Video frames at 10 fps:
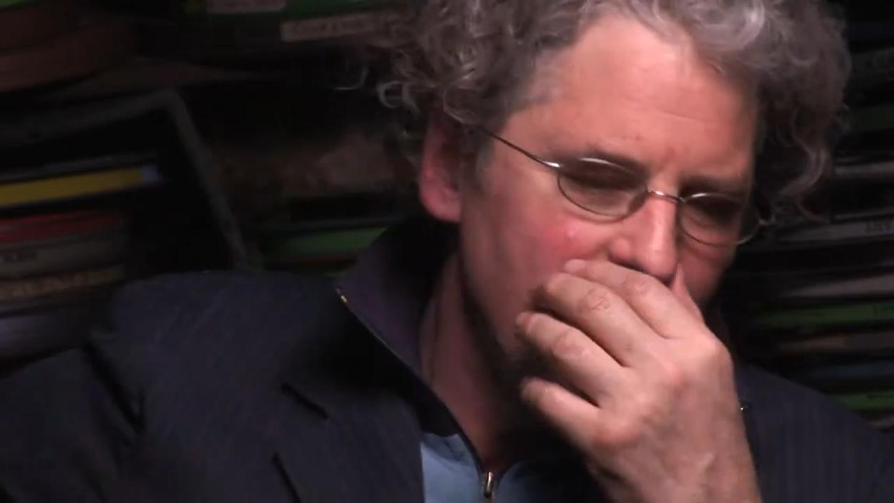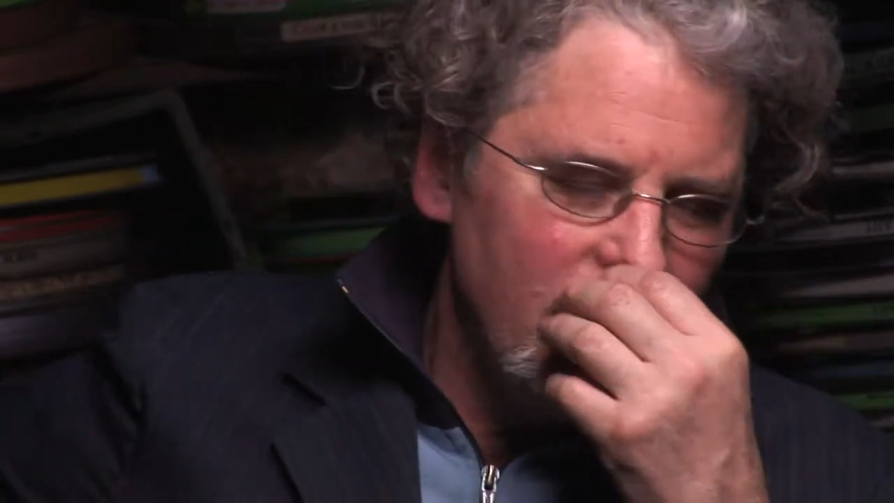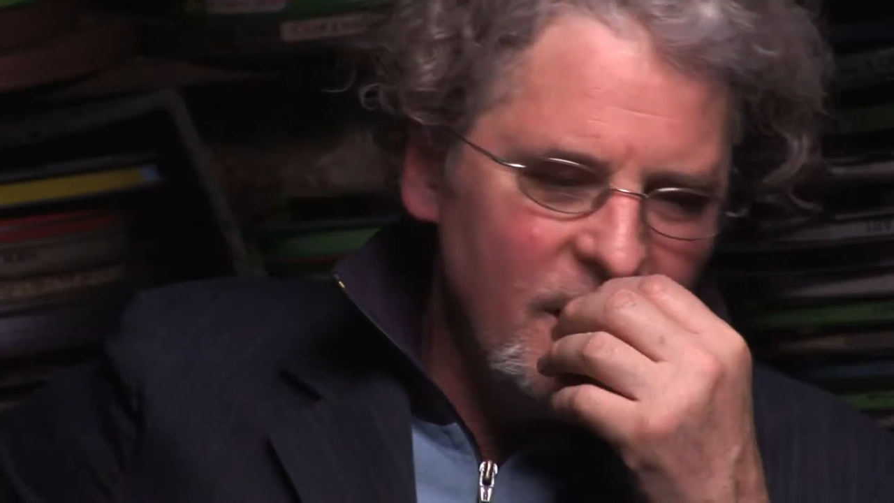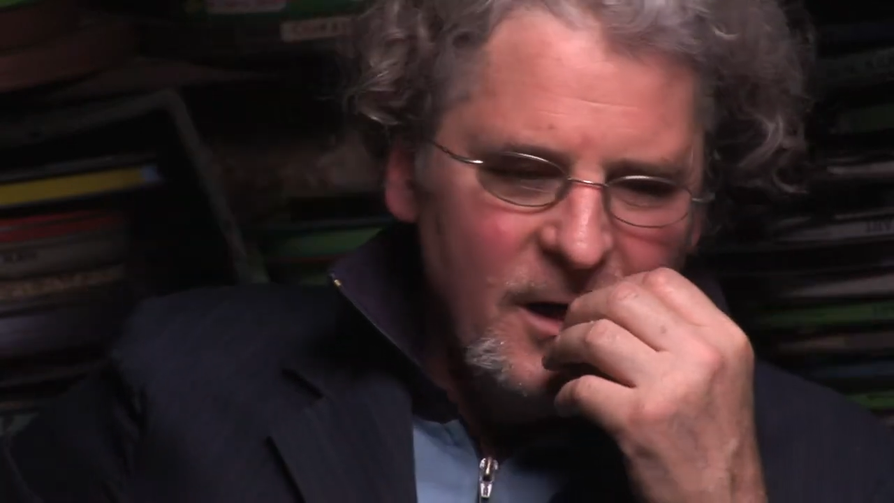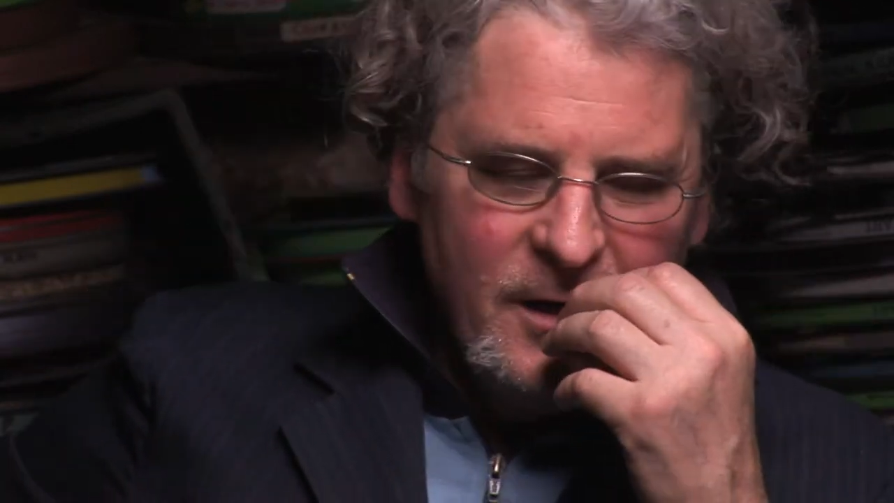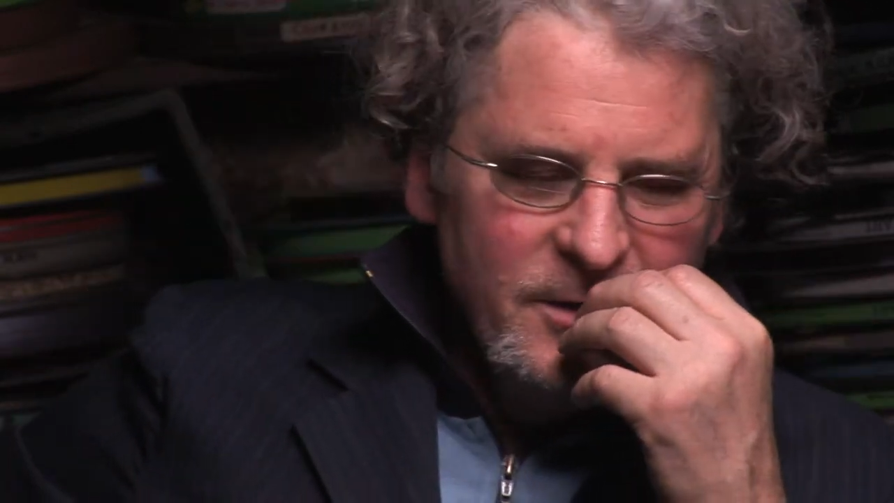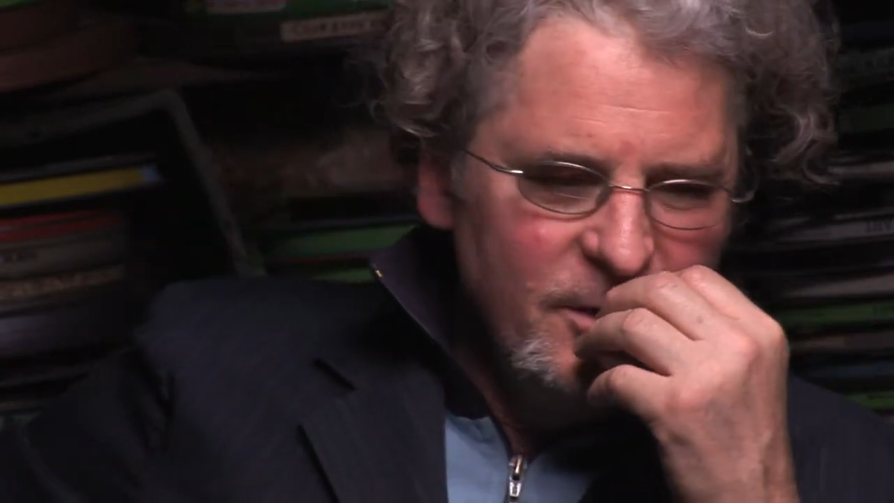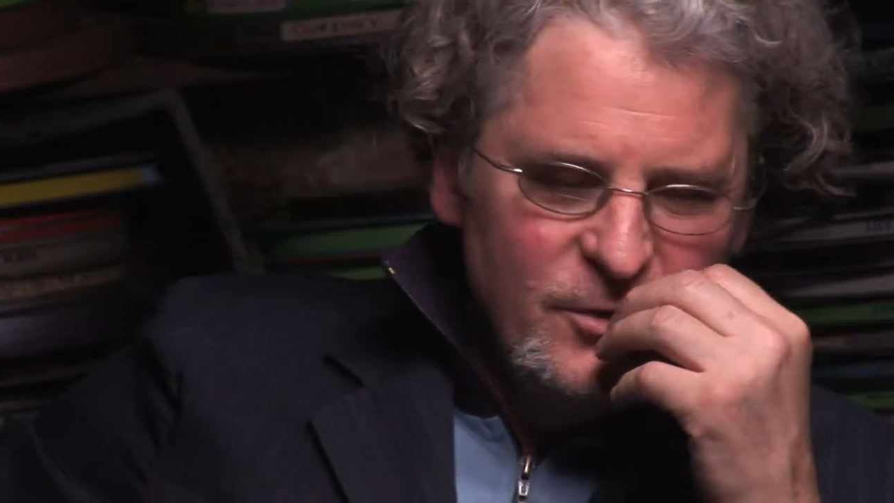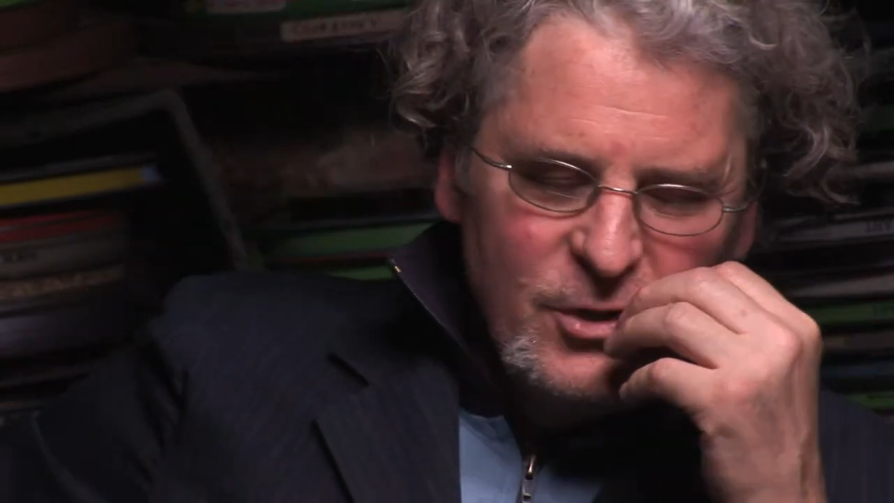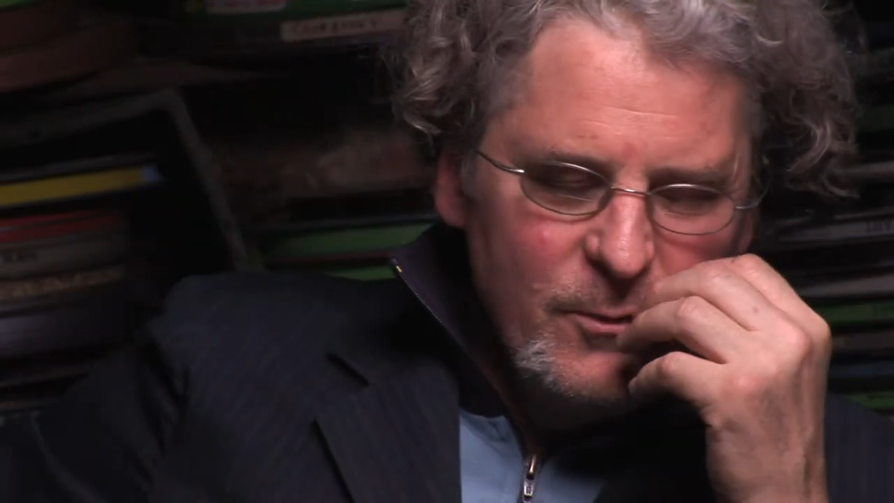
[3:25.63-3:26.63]

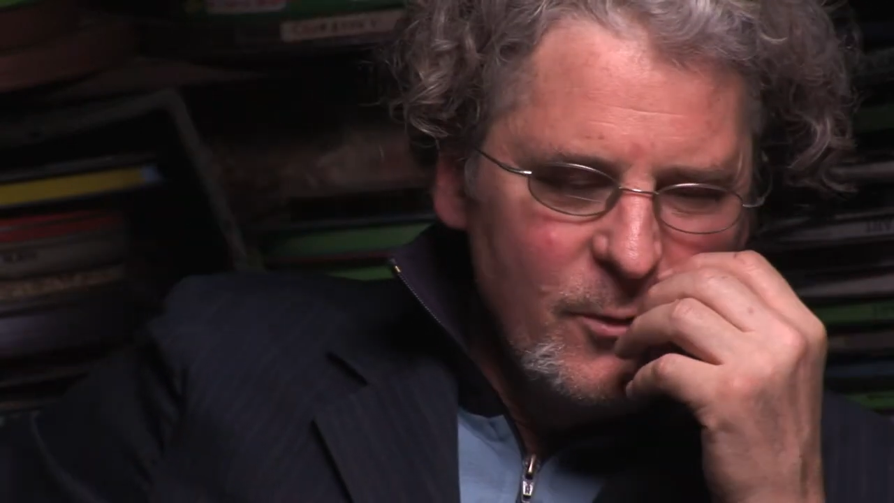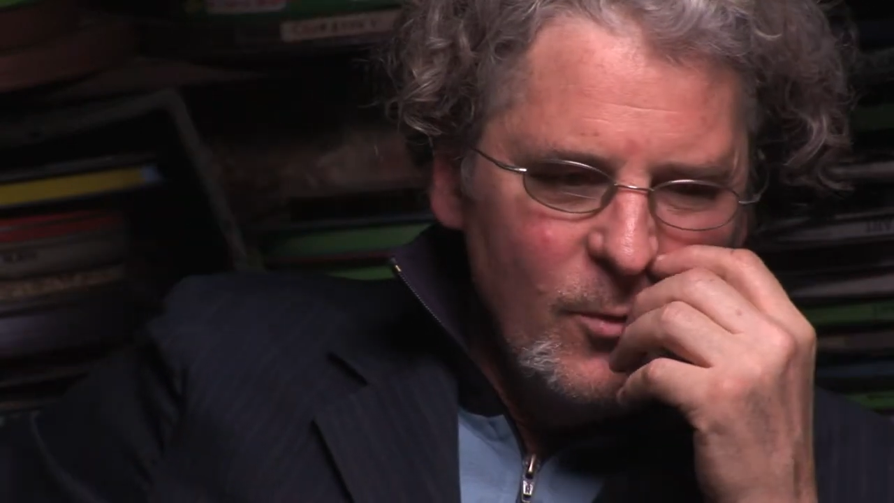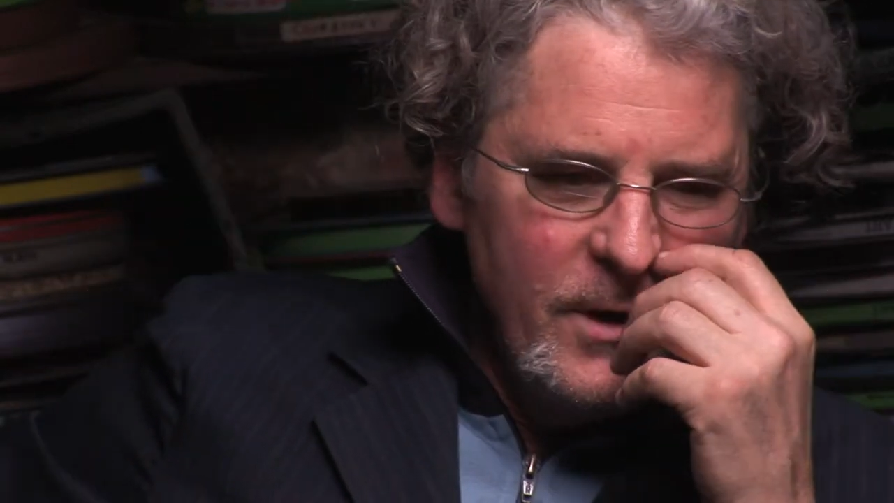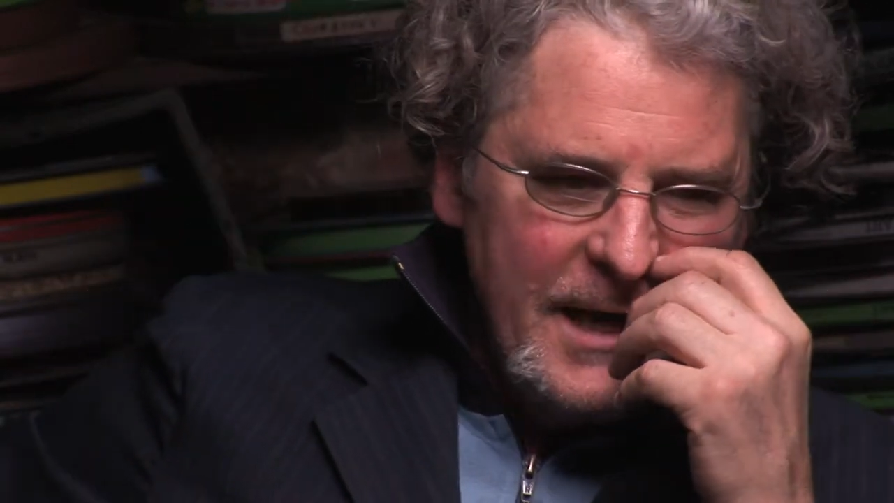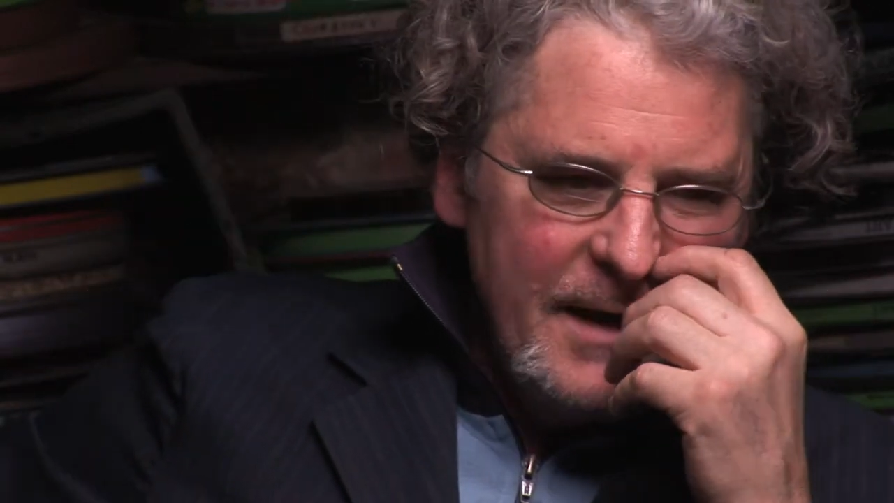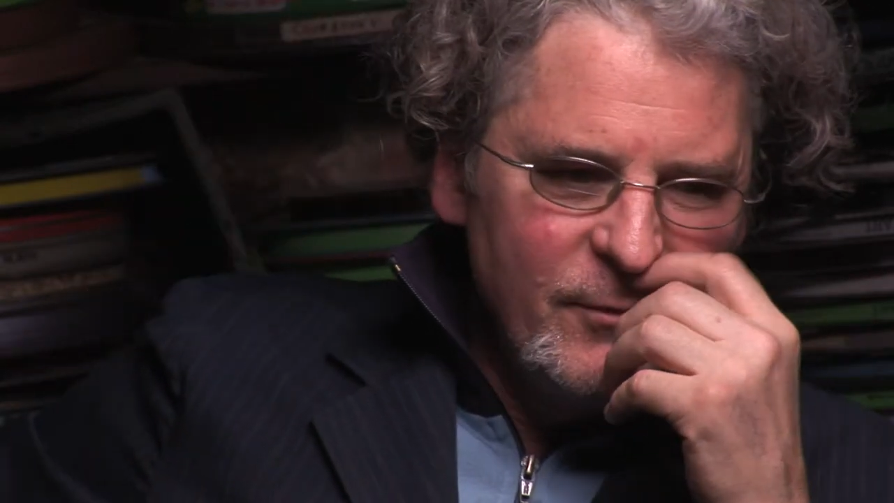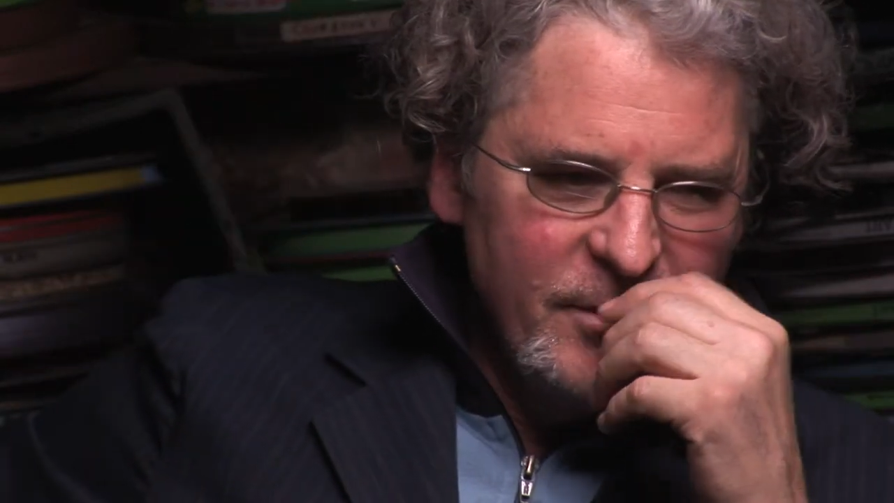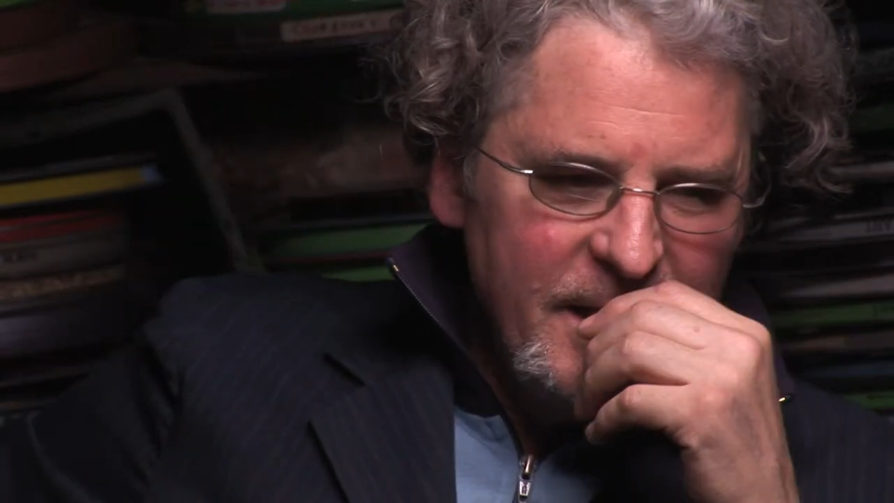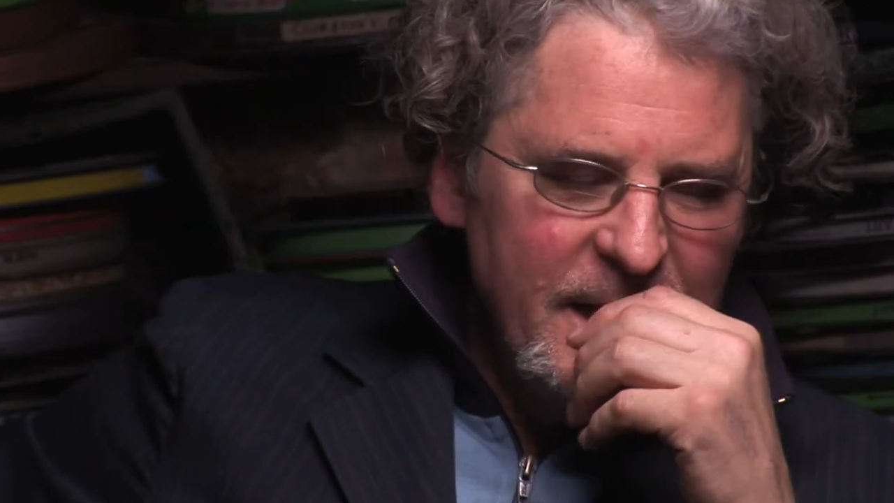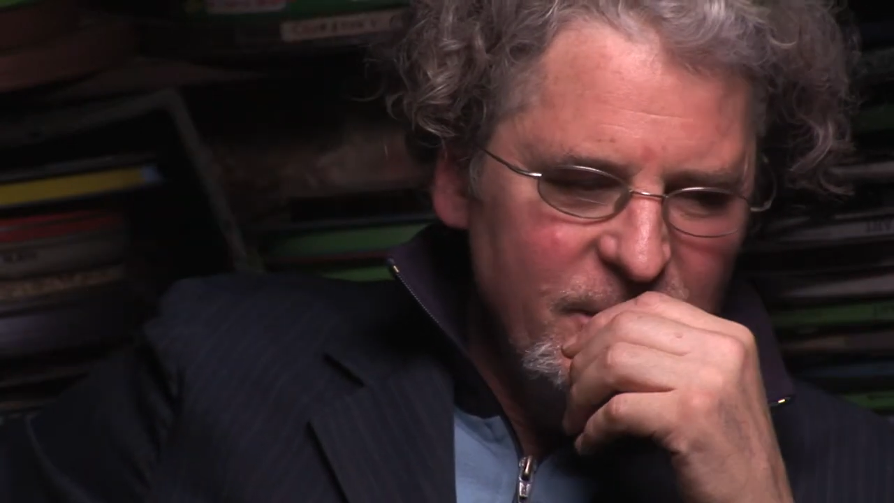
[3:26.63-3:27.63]
YouTube or whatever, yeah,